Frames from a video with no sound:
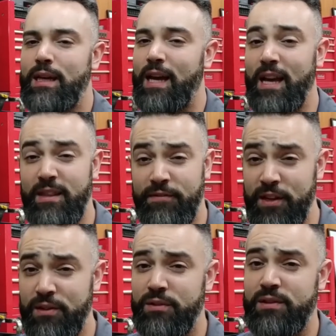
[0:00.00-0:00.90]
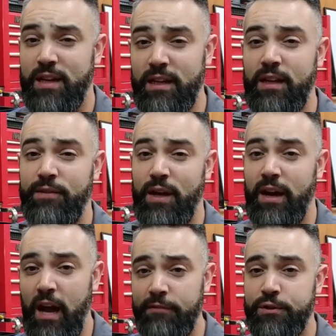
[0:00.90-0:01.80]
And the vehicles are going to give you
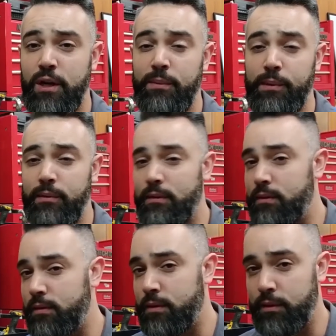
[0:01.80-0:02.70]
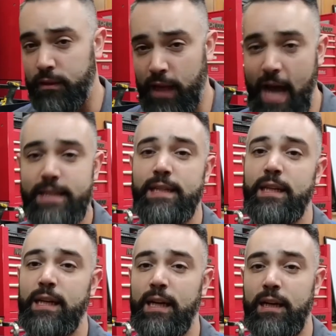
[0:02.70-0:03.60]
enough trouble. The last thing you
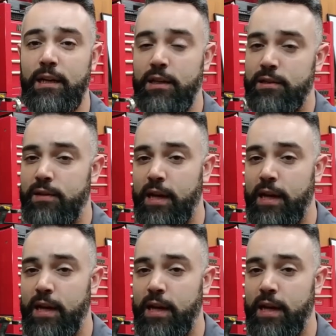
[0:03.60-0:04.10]
need is